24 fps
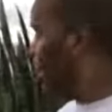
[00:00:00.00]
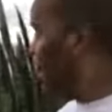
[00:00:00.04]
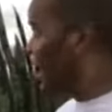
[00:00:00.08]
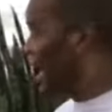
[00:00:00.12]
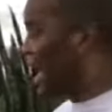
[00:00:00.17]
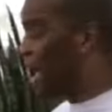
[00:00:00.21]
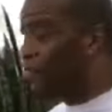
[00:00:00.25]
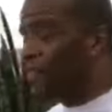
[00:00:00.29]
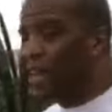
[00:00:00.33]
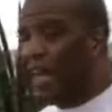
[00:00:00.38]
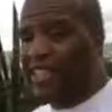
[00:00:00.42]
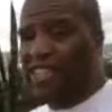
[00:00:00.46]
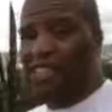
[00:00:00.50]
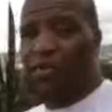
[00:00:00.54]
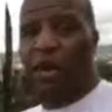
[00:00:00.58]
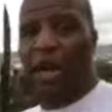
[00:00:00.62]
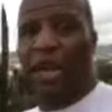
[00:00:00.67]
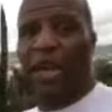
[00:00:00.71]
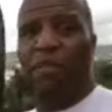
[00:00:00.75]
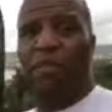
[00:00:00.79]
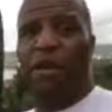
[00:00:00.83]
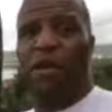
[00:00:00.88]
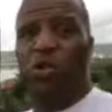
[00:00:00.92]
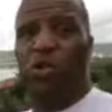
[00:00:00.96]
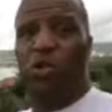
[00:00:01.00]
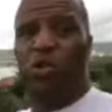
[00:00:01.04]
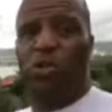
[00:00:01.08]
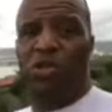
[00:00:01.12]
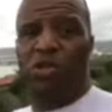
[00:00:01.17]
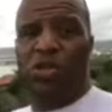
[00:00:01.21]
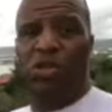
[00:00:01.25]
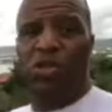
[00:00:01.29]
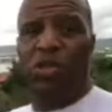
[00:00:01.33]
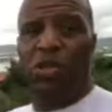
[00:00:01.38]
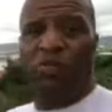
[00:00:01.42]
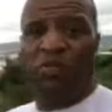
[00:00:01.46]
I've got somebody who's,
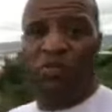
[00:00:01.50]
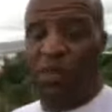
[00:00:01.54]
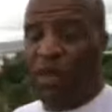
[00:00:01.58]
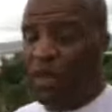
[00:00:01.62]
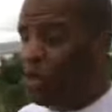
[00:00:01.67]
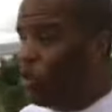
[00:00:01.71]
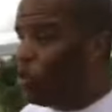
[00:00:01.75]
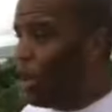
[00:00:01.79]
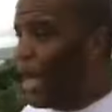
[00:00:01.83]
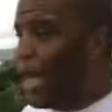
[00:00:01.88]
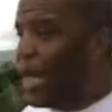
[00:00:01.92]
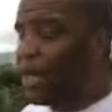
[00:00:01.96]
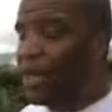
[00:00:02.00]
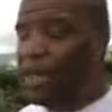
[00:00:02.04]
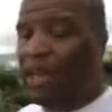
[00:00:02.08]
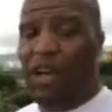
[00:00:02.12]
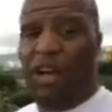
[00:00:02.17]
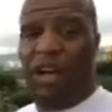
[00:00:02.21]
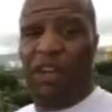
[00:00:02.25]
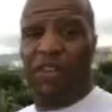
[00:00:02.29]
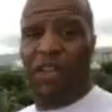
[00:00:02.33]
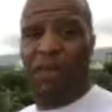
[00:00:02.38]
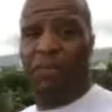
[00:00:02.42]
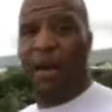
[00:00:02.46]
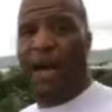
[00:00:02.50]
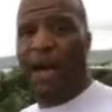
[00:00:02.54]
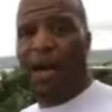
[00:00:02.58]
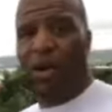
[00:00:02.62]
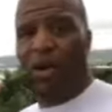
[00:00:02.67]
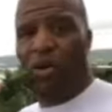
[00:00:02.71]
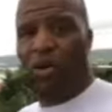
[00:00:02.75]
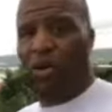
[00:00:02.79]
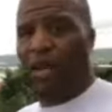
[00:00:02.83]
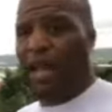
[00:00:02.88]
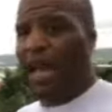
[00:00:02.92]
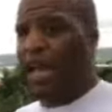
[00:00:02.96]
who's, who I love in my
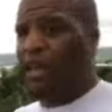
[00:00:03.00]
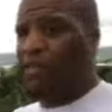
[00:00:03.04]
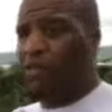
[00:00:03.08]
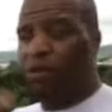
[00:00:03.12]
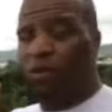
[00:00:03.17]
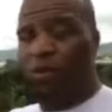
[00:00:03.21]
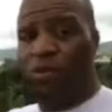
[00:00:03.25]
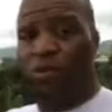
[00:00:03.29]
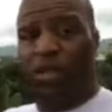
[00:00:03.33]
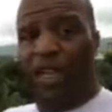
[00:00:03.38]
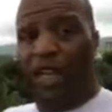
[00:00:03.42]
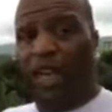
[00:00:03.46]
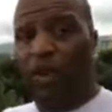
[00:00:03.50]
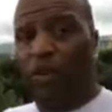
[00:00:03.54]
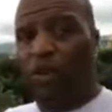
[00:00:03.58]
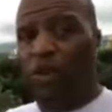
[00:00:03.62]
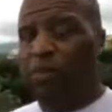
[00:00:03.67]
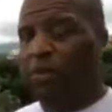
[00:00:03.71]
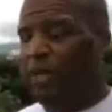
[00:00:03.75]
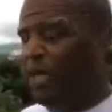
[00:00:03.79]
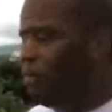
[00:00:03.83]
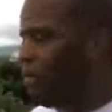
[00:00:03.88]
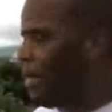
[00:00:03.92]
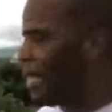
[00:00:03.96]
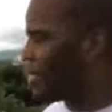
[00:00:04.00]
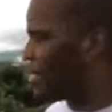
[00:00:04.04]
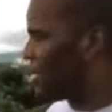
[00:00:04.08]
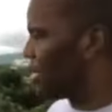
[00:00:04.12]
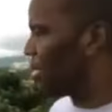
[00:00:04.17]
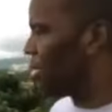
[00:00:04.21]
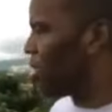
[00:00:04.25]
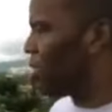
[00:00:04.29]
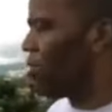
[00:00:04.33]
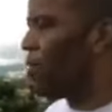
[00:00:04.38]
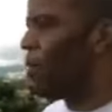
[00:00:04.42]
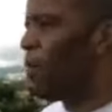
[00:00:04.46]
own life, who's here with me in
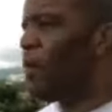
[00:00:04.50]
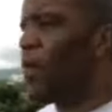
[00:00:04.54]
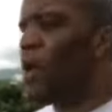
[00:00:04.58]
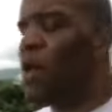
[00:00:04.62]
Mexico,